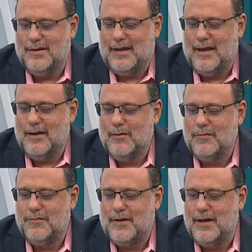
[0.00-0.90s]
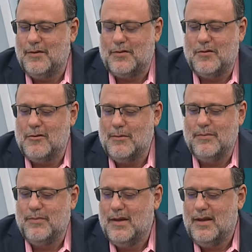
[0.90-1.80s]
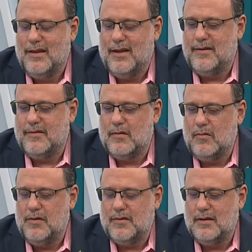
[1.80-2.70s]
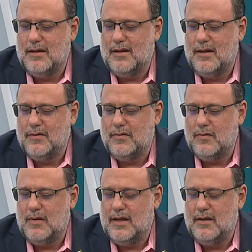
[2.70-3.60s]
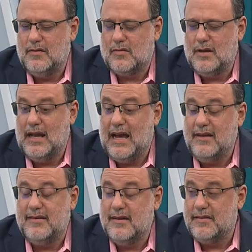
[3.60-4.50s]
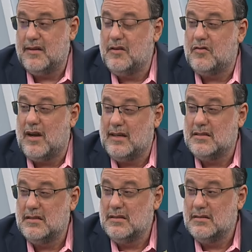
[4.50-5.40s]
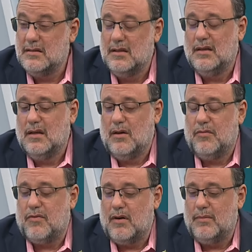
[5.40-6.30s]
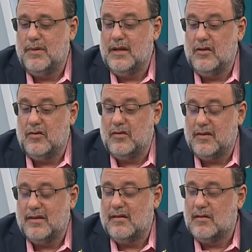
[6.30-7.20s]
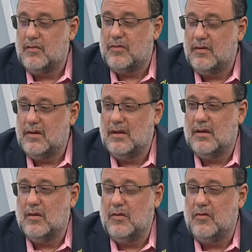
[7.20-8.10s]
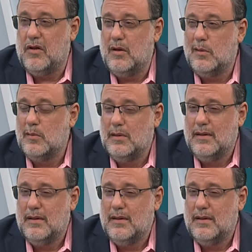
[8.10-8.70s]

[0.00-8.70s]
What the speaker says: kind of firestorm that has arisen in the last 2 days, really I see as a distraction from the issues that are confronting the country now.